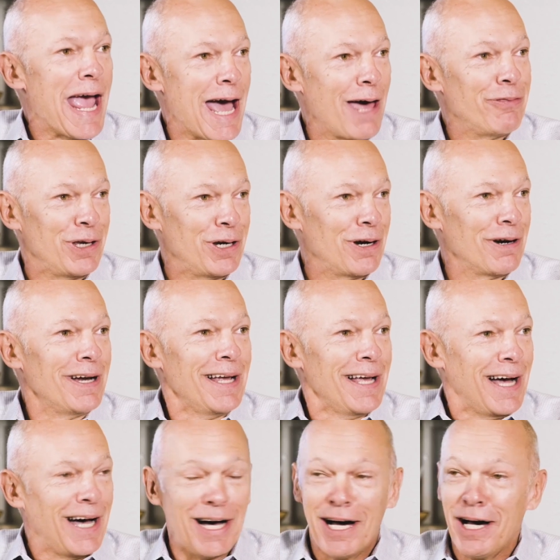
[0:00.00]
ad there
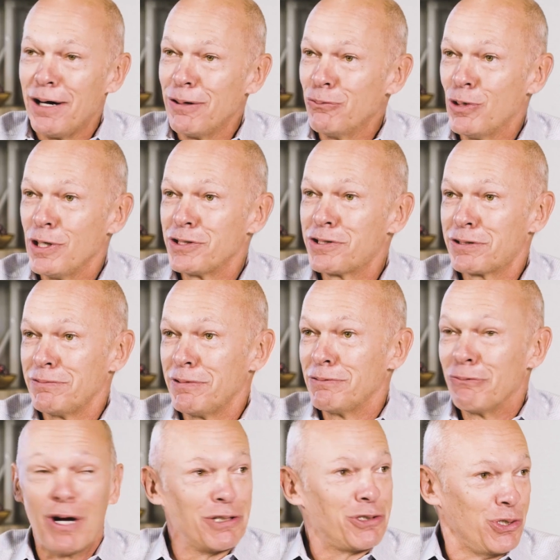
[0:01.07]
was
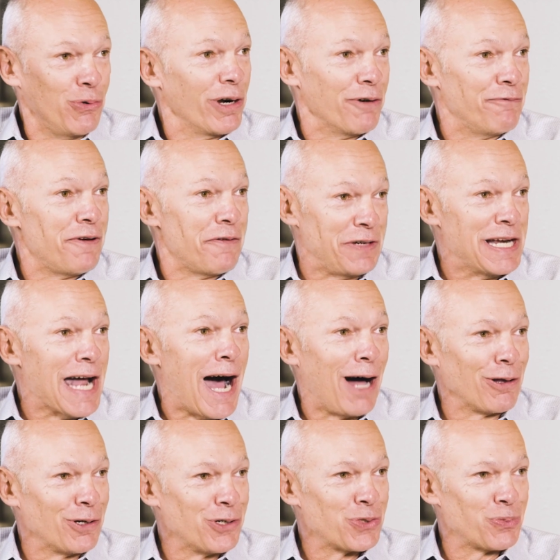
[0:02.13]
what,
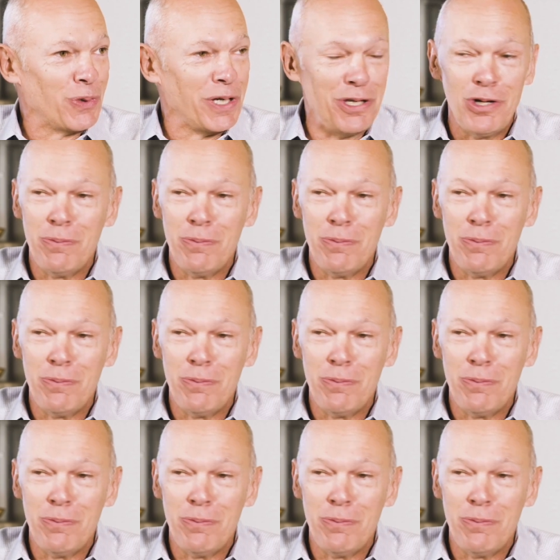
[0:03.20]
$250 when